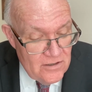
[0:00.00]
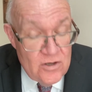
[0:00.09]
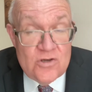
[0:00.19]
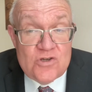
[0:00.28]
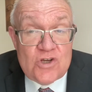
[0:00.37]

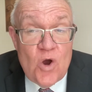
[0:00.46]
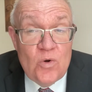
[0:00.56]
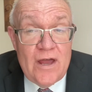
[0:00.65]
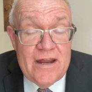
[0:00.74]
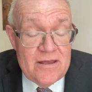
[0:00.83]
so
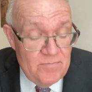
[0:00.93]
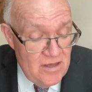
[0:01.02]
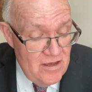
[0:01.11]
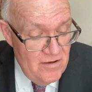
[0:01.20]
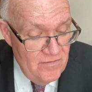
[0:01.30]
let him
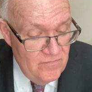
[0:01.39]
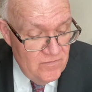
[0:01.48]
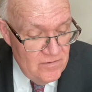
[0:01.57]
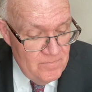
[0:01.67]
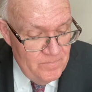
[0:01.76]
give,
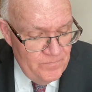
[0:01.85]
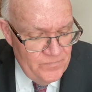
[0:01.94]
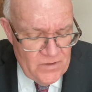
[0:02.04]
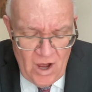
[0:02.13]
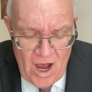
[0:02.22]

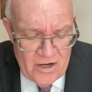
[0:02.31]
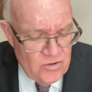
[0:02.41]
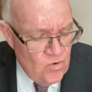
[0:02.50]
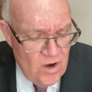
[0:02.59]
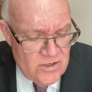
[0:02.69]
not
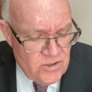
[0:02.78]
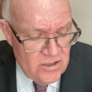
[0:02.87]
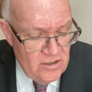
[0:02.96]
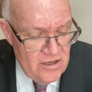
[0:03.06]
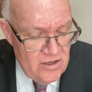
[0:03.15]

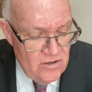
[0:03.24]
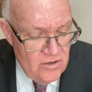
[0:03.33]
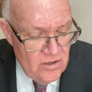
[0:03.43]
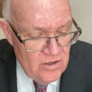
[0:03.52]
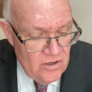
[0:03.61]
grudgingly
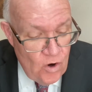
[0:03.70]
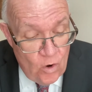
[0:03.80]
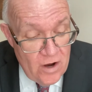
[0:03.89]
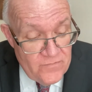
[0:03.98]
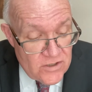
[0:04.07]

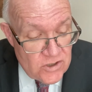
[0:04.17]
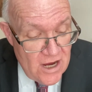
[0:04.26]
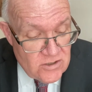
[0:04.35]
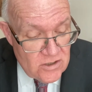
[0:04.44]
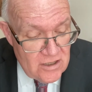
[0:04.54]
or of
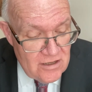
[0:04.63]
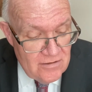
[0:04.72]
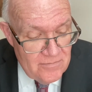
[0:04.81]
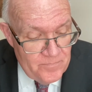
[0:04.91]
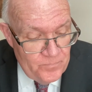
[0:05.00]

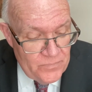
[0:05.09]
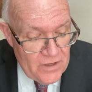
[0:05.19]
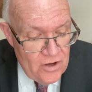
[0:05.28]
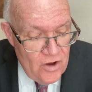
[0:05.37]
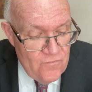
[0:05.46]
necessity,
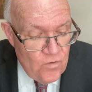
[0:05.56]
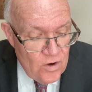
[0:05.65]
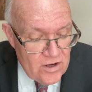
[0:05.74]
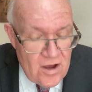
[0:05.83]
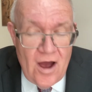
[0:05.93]

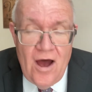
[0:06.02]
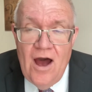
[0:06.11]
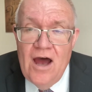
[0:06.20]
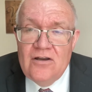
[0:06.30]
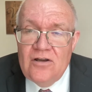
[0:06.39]
for
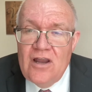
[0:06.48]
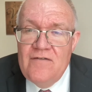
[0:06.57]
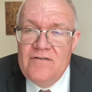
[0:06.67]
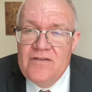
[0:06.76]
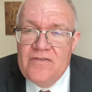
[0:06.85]
God
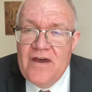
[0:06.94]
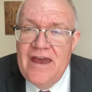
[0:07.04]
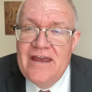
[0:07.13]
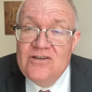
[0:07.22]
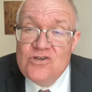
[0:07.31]
loveth
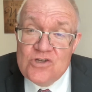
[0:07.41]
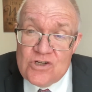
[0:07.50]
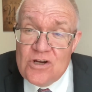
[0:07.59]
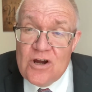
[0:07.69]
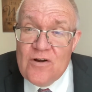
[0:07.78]
a
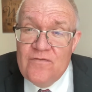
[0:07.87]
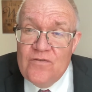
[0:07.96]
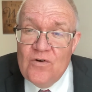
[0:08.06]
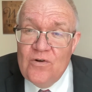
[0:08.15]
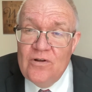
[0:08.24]

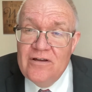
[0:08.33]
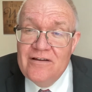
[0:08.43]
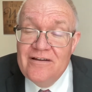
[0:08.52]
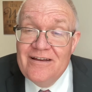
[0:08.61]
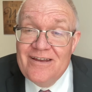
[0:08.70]
cheerful
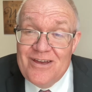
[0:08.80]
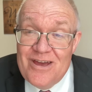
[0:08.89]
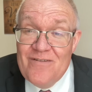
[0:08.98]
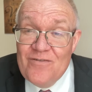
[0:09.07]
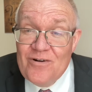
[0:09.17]

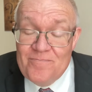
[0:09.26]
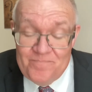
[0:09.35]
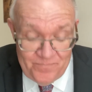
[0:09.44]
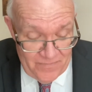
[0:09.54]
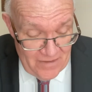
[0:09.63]
giver.
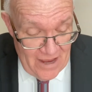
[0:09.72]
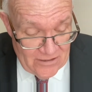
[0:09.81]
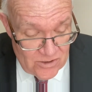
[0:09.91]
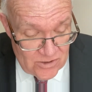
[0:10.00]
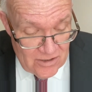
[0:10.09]

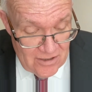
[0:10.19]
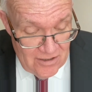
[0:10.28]
That's